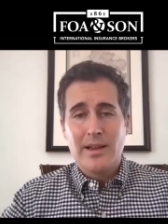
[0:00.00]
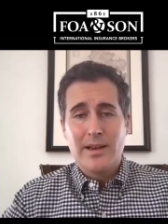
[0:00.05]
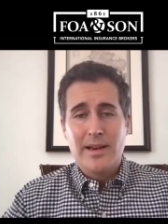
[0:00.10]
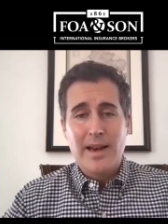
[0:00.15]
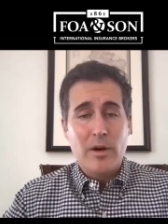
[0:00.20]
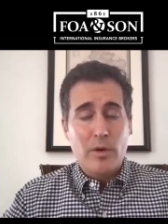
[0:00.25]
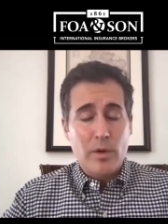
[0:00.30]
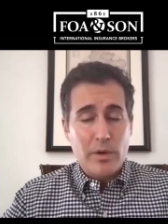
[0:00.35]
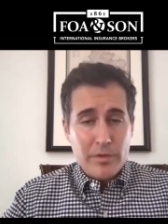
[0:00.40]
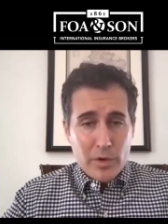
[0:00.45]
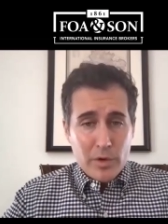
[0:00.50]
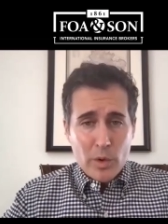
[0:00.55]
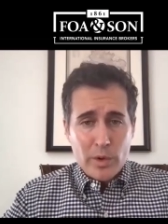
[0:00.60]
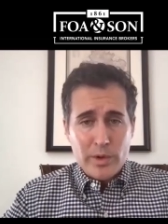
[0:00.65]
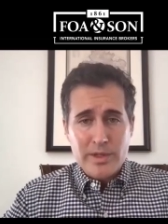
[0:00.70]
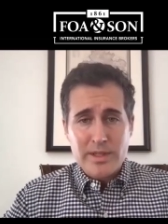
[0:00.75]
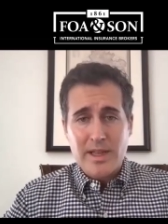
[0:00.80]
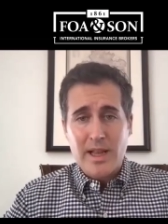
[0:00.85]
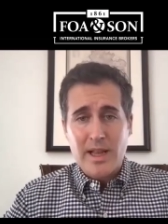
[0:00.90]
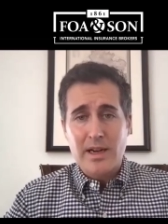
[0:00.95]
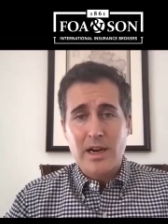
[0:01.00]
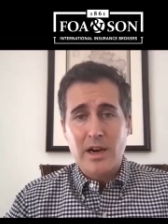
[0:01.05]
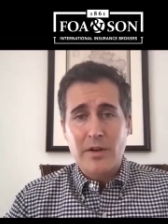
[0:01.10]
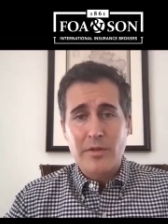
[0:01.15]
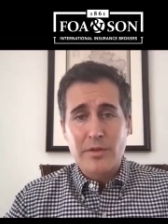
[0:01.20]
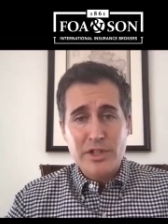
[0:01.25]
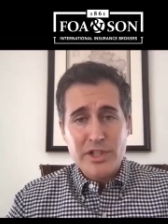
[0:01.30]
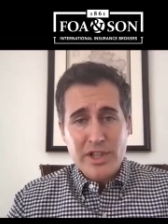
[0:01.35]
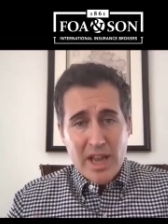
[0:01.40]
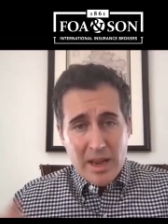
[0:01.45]
Now, of course, that
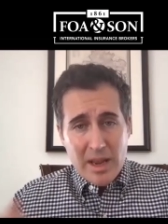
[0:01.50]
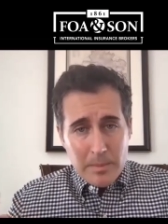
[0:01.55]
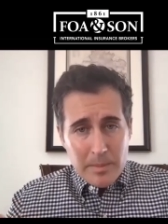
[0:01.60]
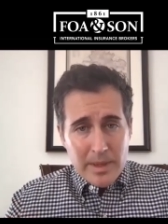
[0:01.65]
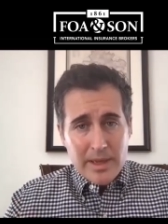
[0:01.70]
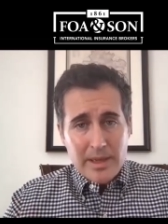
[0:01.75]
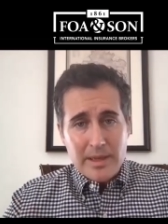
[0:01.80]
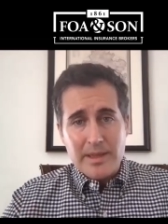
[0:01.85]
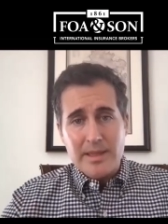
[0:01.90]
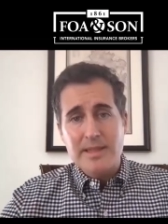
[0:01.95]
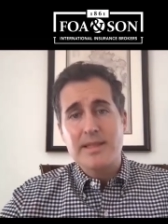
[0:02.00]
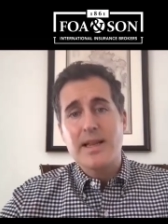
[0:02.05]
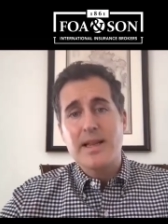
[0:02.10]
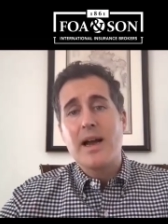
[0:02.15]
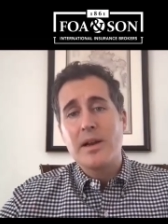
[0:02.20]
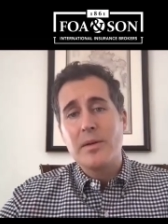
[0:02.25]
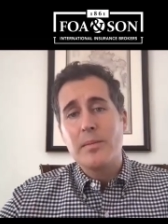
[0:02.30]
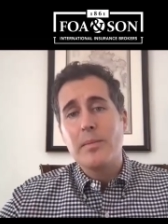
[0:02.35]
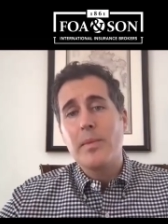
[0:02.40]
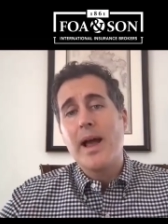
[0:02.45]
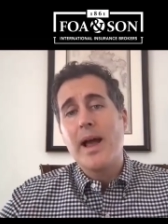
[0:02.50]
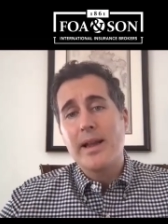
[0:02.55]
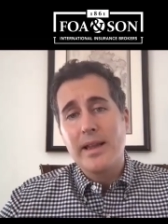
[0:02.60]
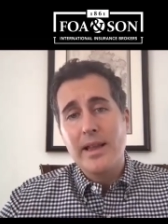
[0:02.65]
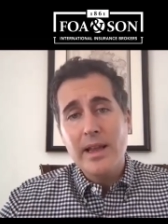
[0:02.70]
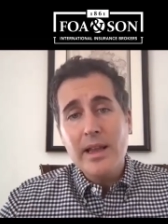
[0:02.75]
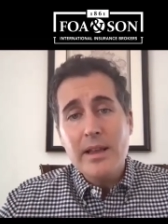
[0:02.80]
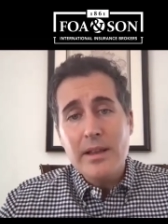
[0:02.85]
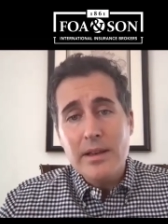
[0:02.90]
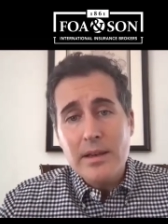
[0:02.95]
coverage can be designed back
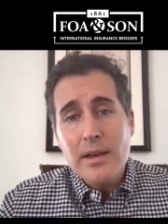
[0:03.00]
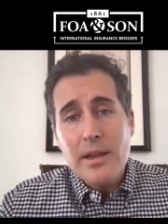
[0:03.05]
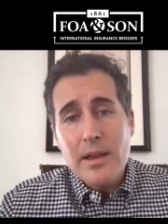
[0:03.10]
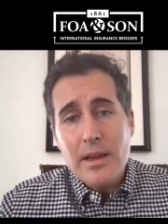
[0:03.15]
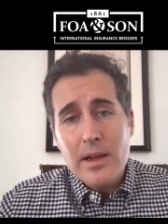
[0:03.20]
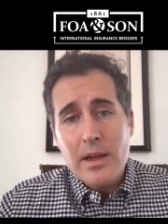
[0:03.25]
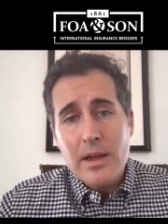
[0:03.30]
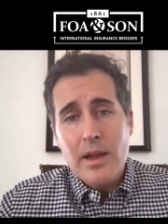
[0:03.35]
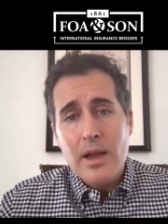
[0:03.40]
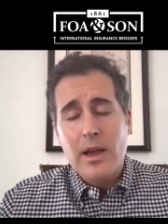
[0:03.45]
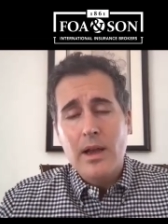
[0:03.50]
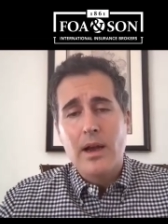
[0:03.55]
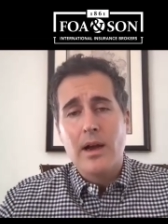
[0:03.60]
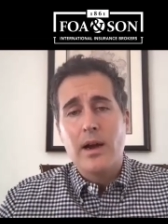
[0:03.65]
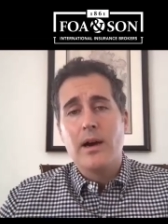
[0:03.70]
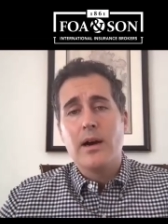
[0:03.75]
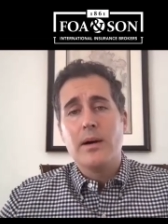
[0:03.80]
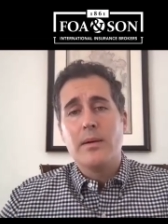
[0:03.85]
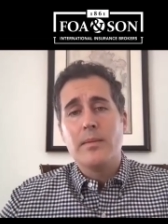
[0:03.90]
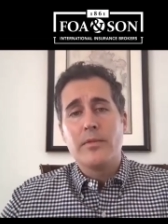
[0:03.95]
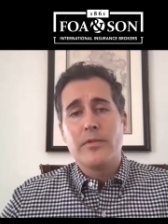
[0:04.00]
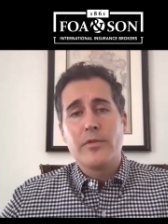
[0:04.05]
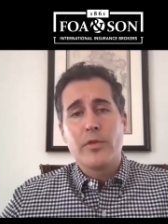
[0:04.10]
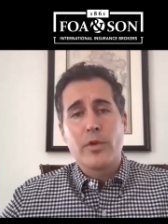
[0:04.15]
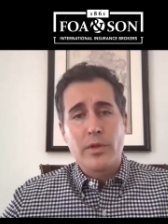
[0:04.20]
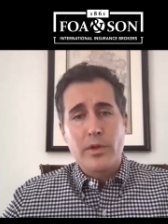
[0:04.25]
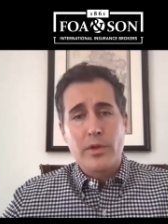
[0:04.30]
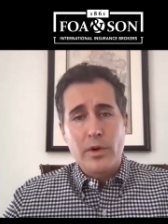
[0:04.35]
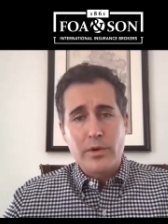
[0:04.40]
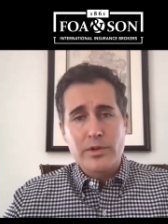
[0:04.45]
in
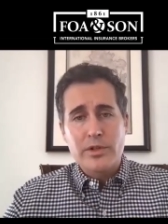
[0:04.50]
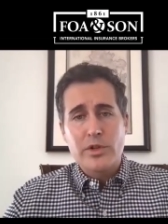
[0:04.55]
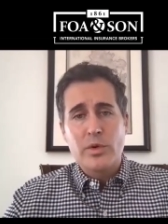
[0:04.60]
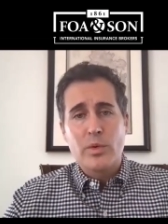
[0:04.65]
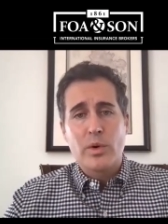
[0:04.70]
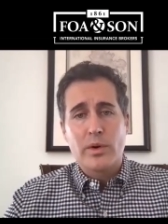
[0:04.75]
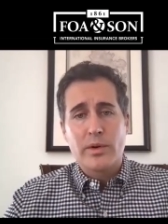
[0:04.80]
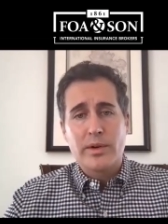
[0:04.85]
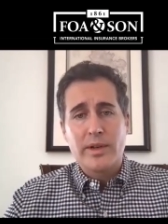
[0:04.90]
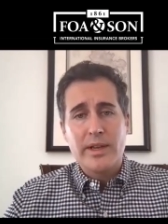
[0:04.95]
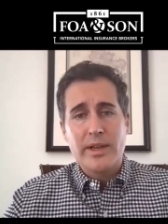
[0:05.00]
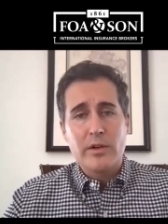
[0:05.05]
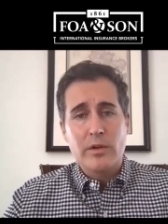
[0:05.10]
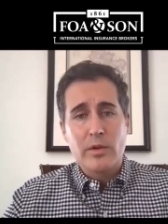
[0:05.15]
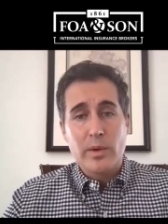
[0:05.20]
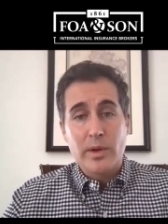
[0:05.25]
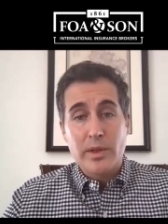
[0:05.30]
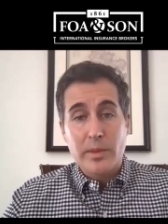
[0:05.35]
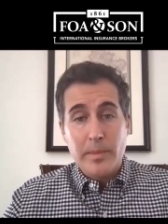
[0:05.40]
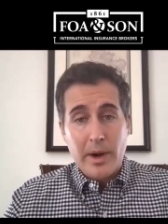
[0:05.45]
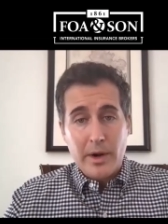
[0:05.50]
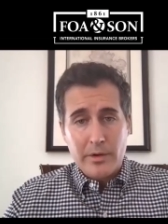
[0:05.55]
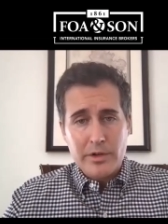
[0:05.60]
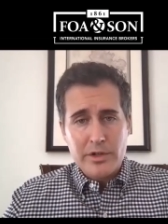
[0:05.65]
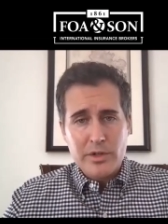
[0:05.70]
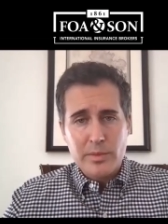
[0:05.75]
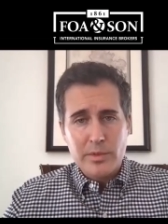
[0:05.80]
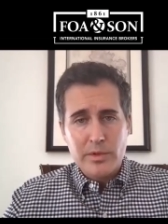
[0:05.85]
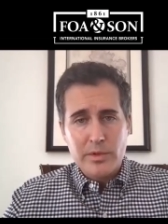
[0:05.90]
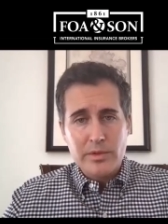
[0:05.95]
for those who are dealing with
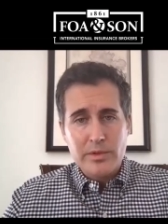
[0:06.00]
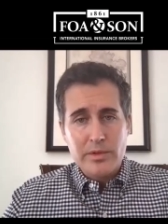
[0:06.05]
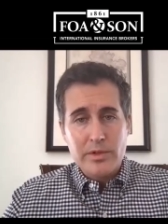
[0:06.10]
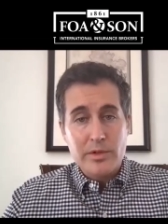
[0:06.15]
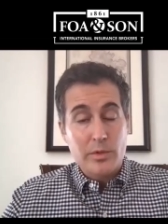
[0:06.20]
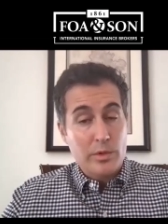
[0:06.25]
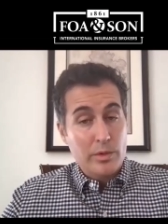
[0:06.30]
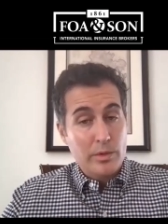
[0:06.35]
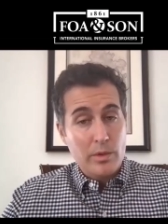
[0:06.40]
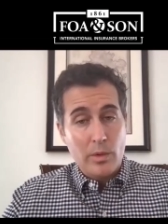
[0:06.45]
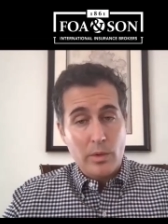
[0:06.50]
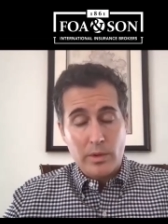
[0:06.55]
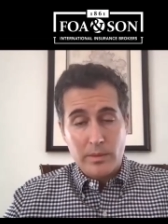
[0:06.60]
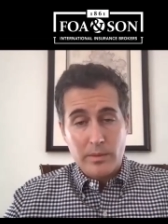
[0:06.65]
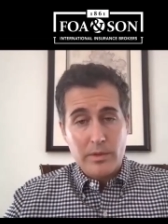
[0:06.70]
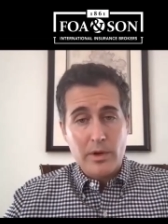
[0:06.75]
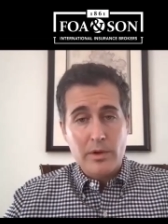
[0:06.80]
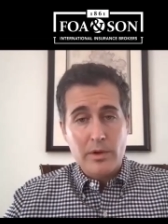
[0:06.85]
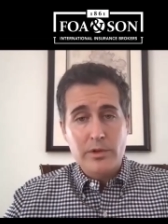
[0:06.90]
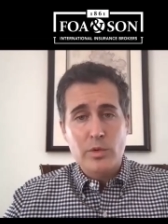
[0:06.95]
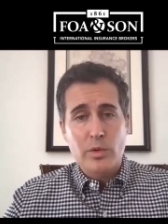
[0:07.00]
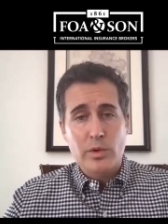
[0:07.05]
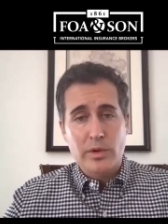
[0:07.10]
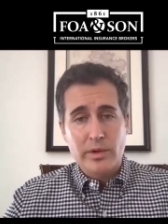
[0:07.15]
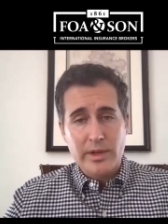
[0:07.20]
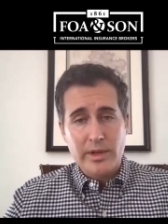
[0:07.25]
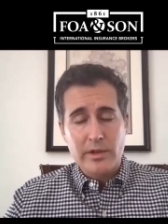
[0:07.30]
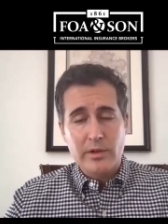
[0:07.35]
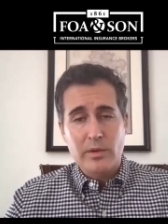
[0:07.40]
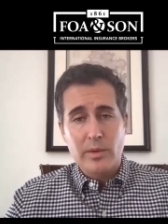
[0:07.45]
perishables or those who are
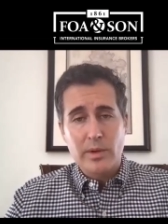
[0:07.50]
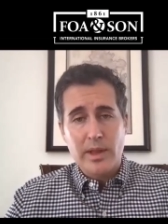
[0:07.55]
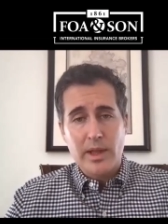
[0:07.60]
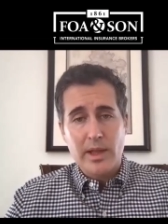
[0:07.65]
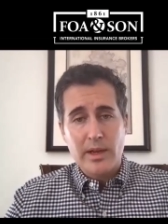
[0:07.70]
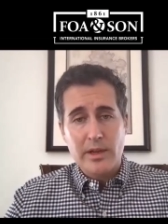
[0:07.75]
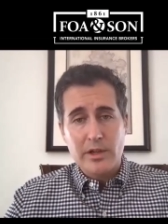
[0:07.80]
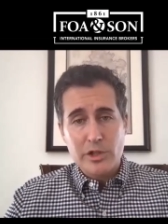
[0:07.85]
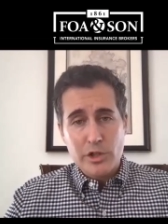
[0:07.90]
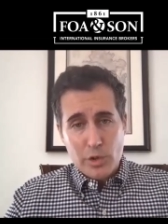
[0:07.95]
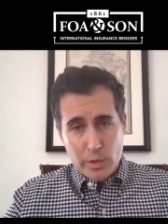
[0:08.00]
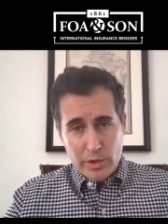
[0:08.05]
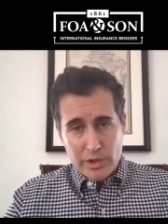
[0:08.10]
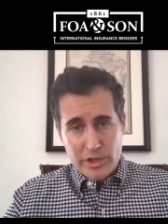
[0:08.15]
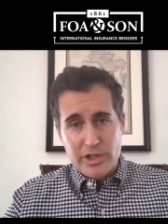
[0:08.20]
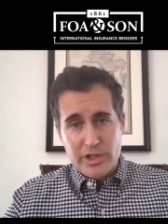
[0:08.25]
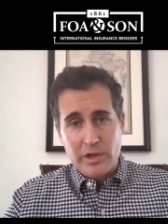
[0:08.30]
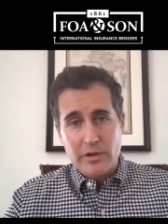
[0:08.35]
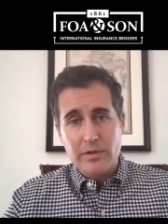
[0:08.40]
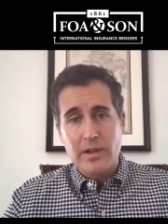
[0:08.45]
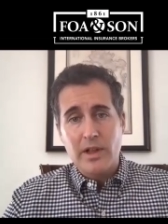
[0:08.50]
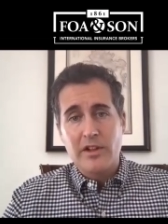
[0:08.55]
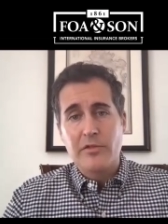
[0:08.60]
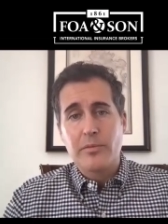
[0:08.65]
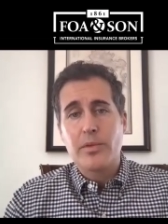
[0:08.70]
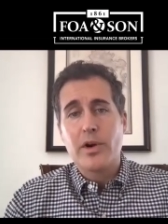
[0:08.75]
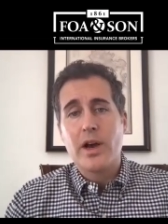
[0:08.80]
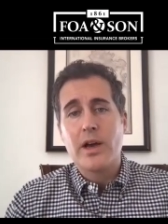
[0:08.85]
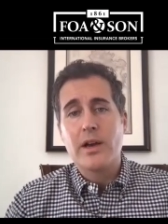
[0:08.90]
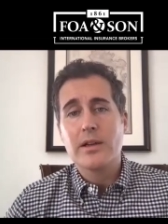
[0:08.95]
dealing with a short shelf
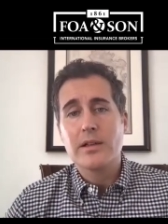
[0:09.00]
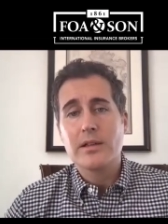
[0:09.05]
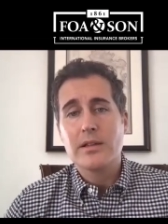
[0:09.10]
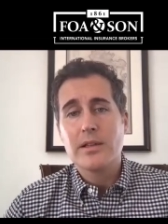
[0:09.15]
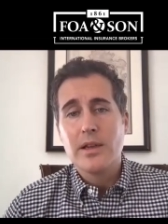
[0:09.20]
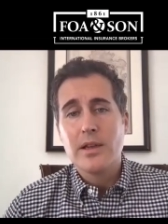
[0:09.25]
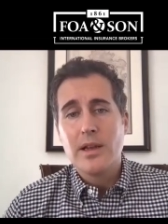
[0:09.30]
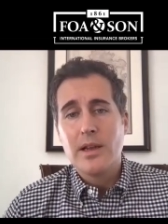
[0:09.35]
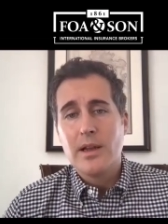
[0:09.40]
life product.